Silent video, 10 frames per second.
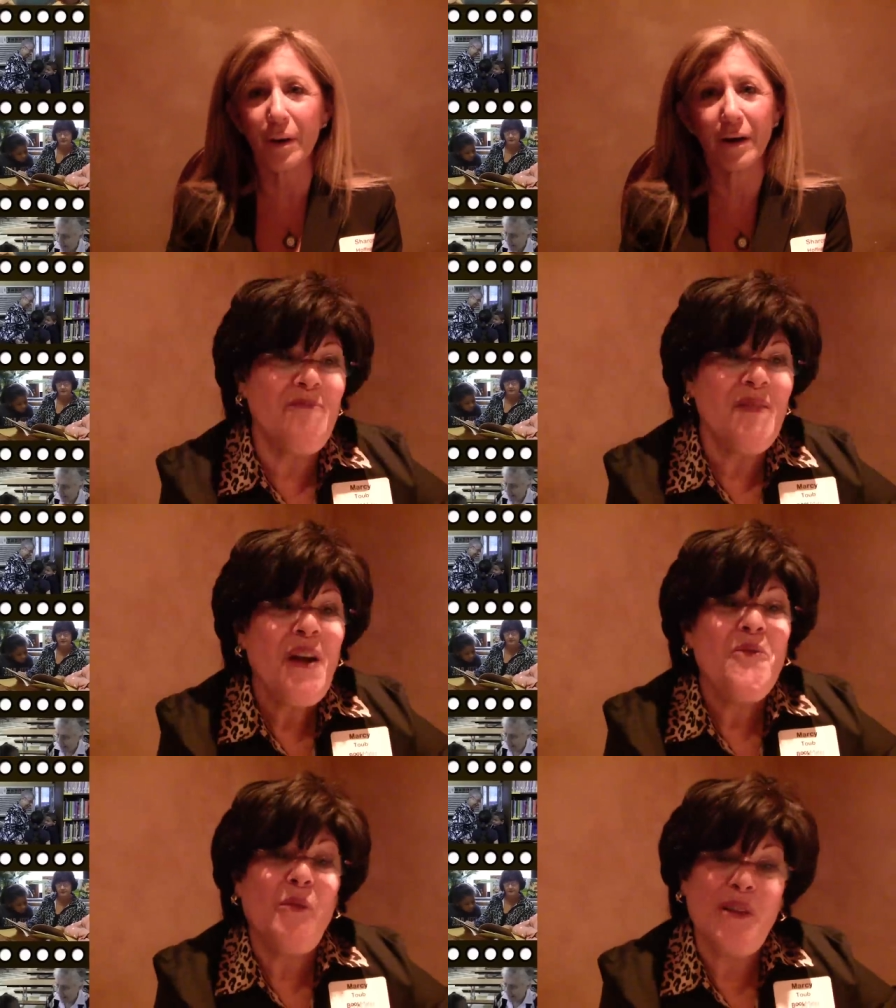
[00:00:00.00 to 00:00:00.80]
but.
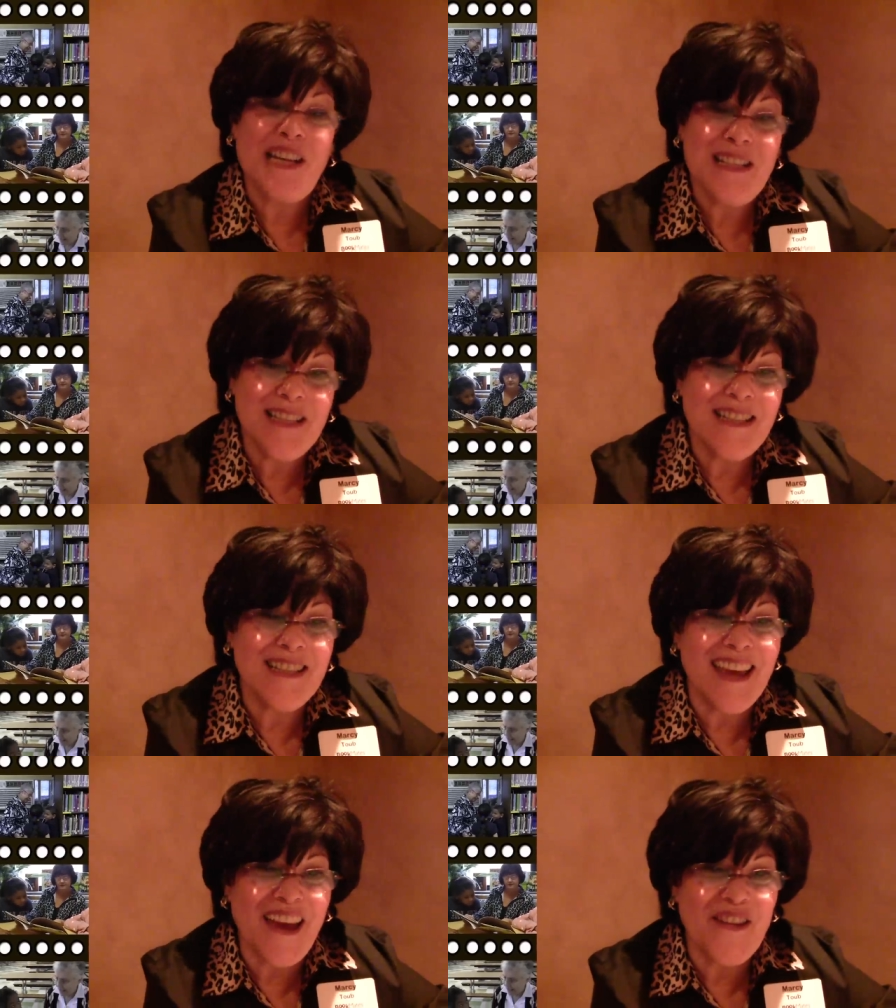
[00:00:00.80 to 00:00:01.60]
when we can sit
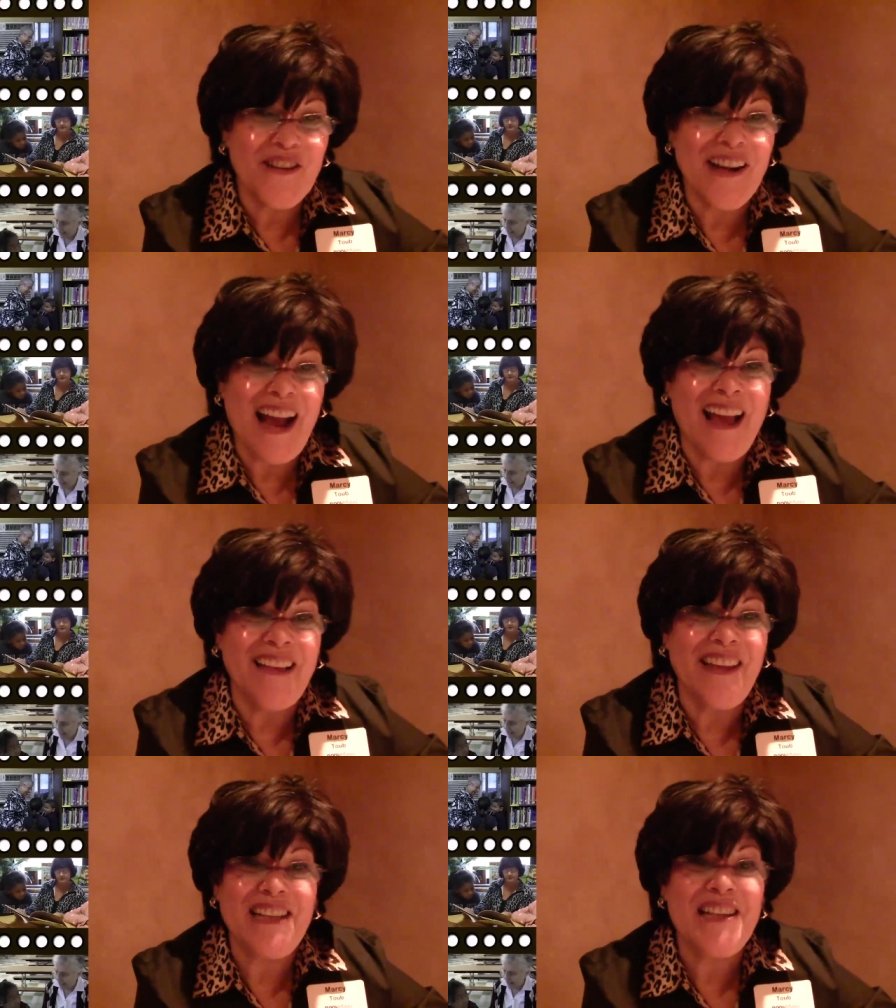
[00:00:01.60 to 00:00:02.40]
together
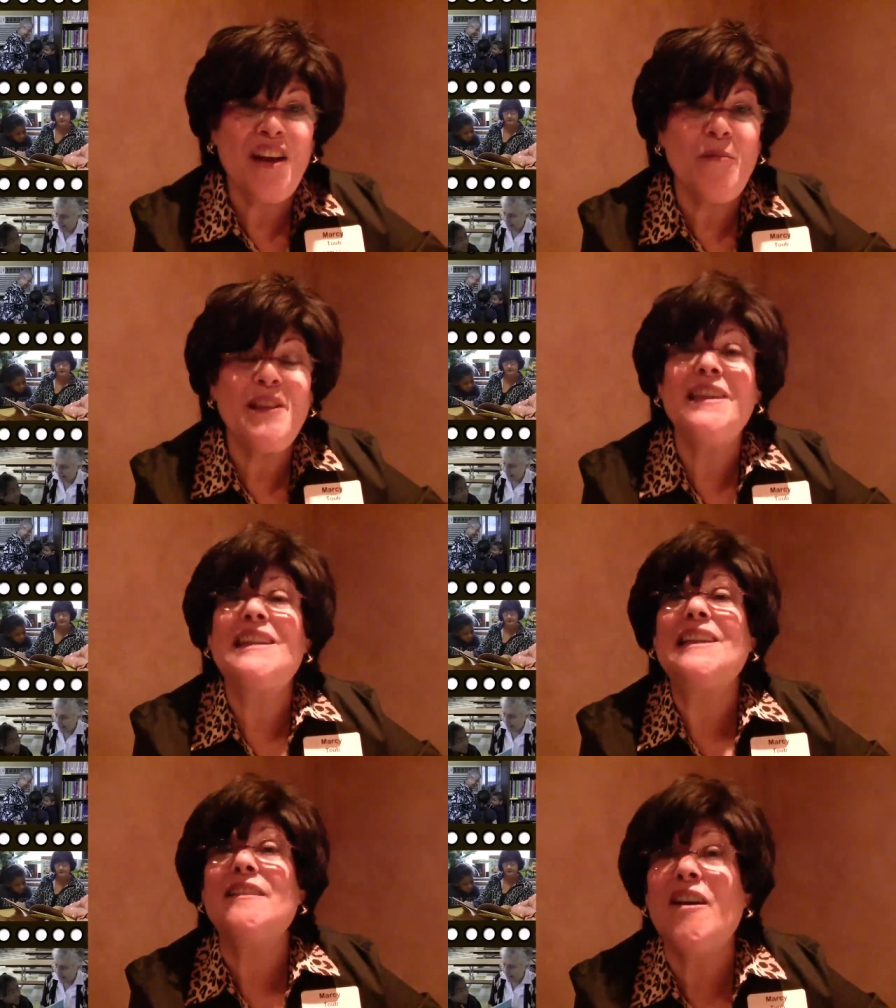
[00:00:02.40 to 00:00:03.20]
and they tell me that
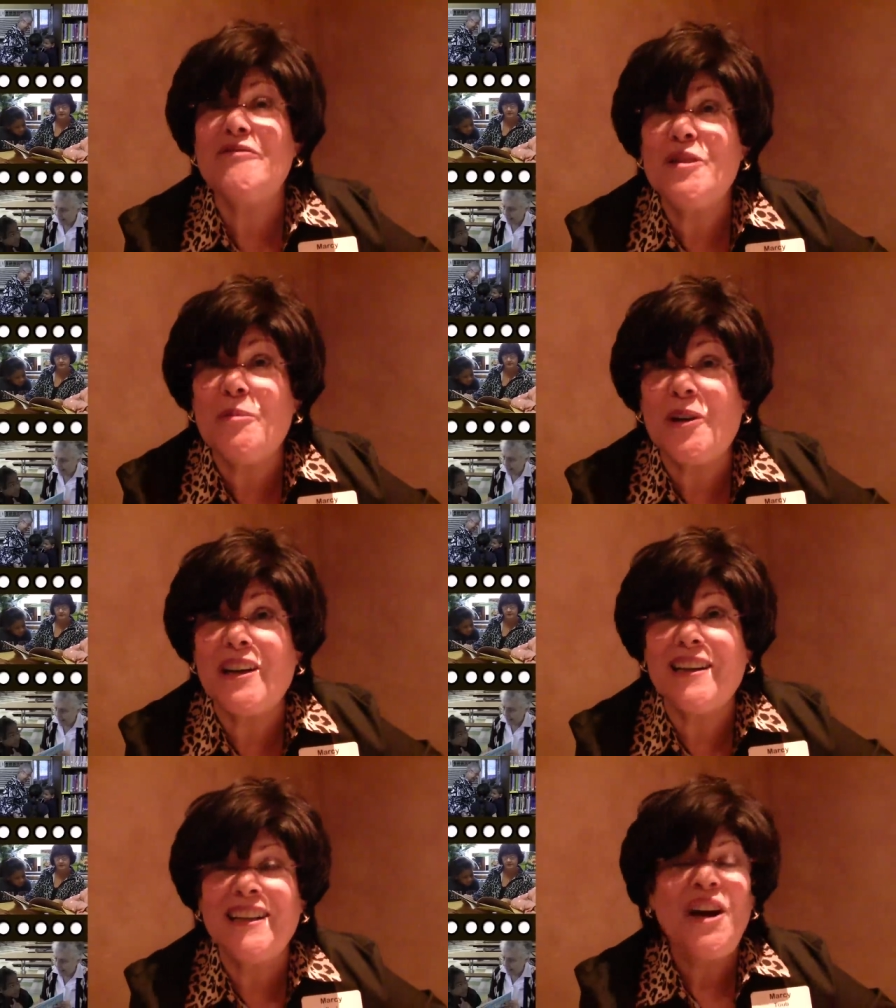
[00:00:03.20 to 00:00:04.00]
they love the book,
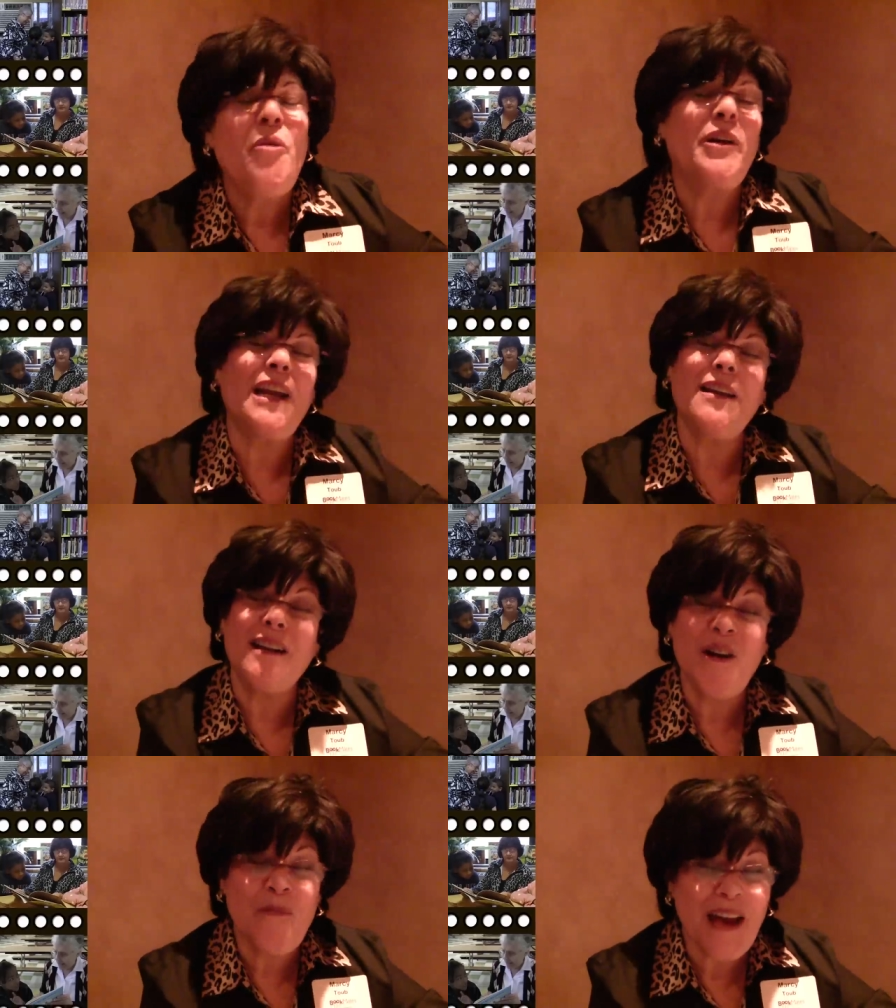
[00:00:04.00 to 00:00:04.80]
when I can
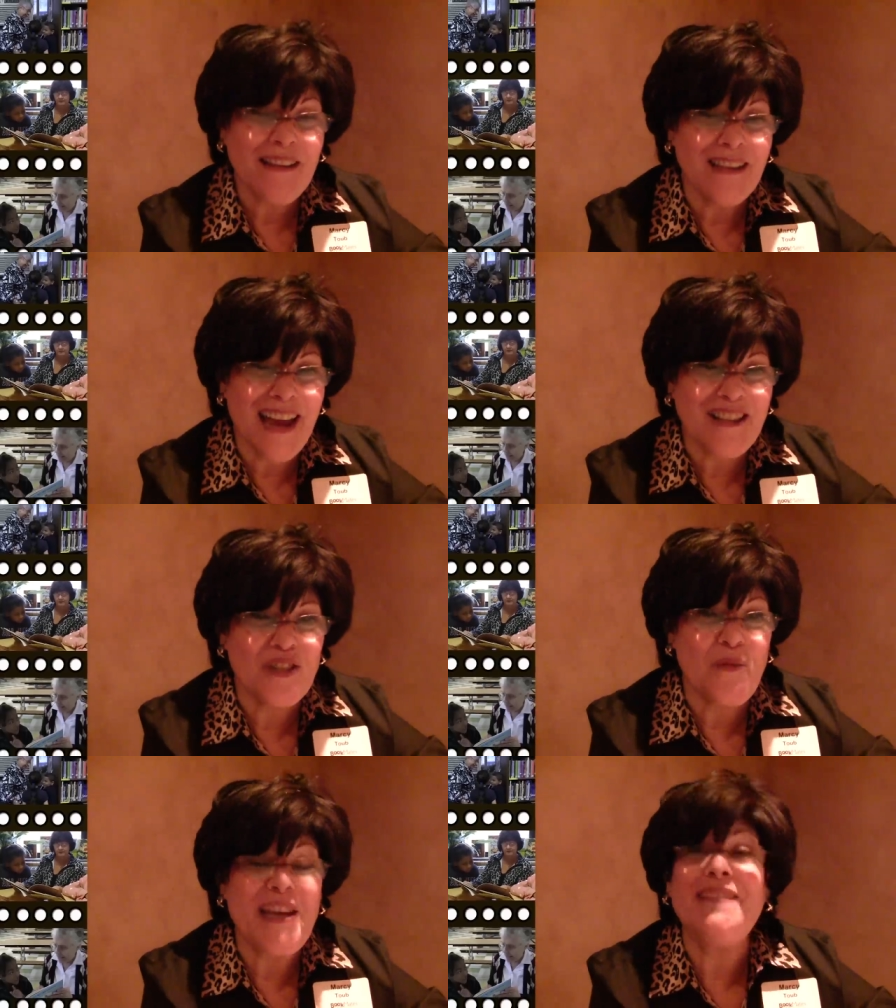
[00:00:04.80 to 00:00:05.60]
come back the
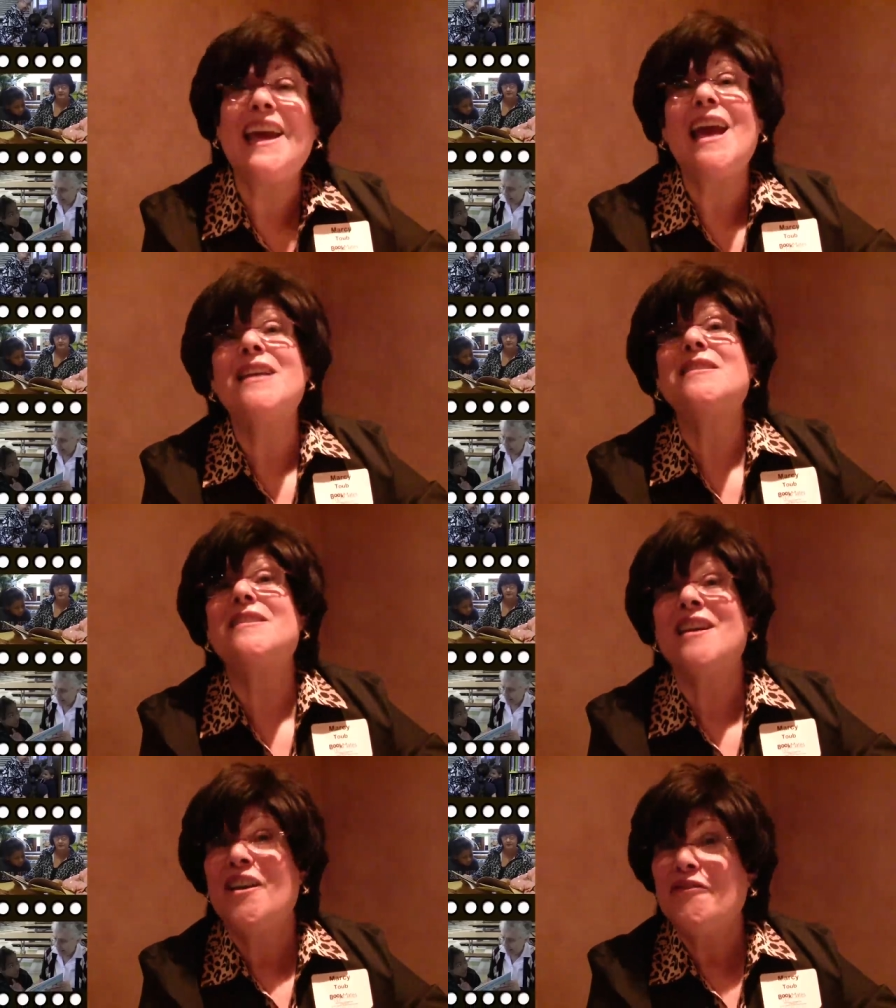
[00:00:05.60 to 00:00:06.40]
next week and they
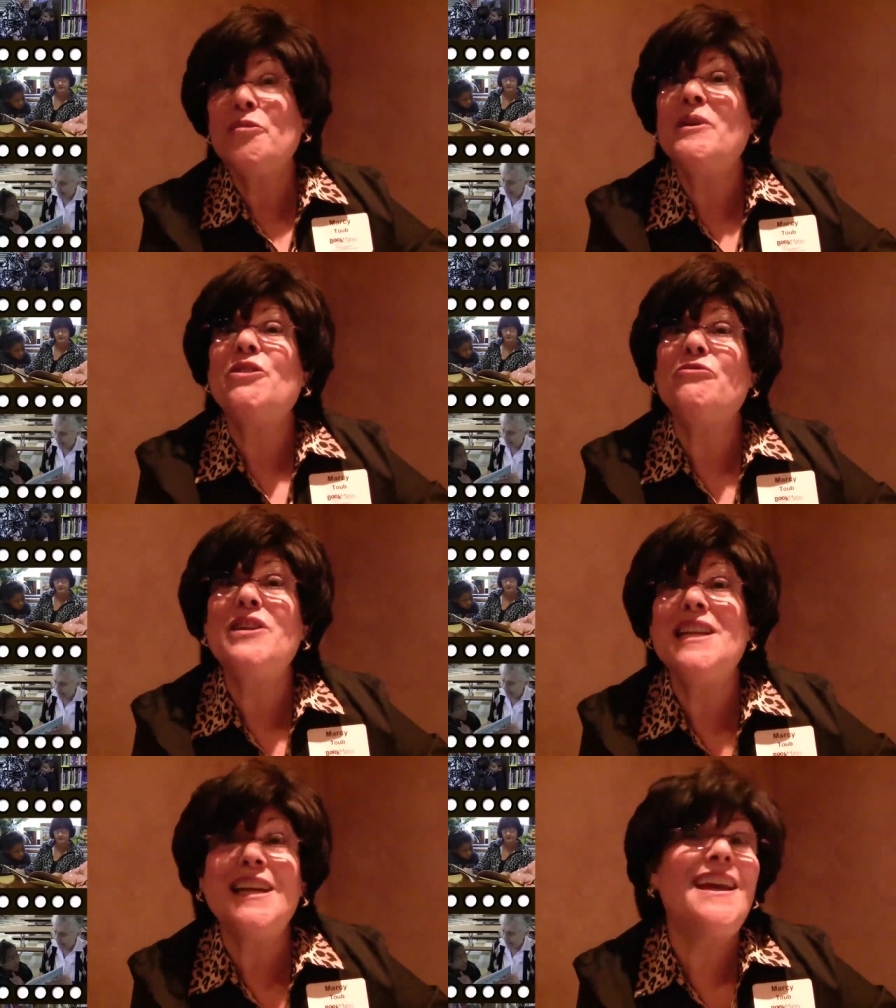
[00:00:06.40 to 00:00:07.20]
asked for me to
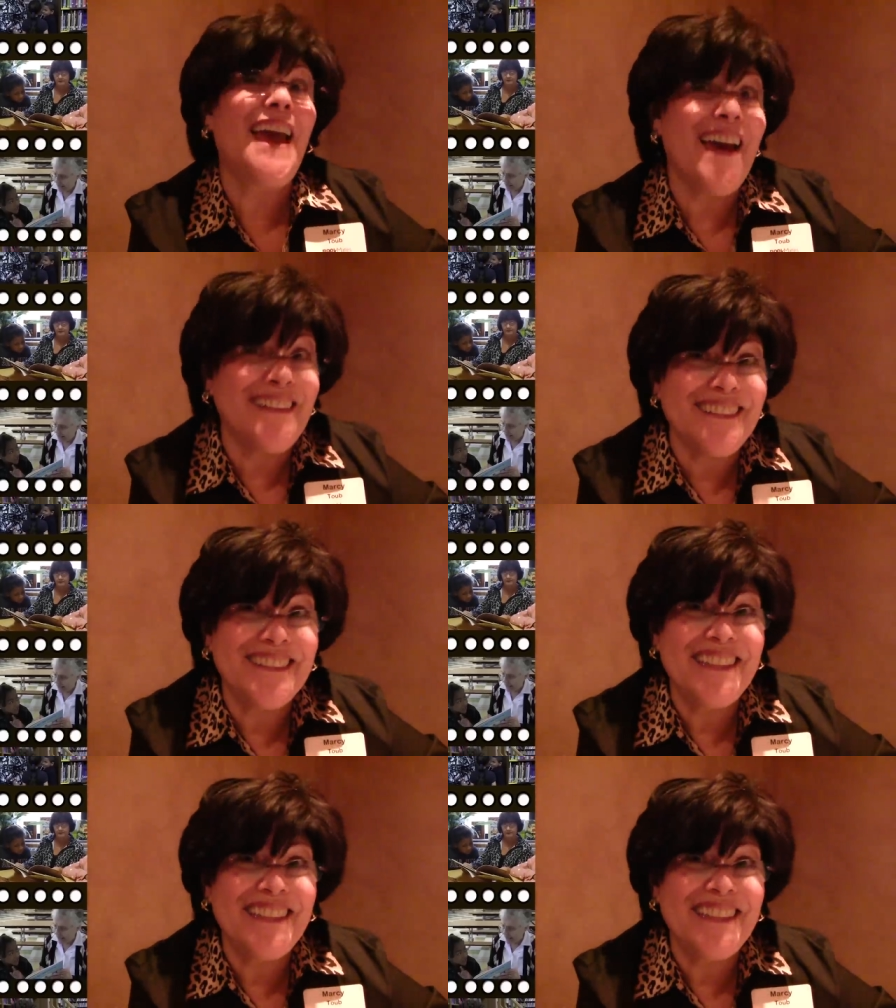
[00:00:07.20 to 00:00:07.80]
read it again.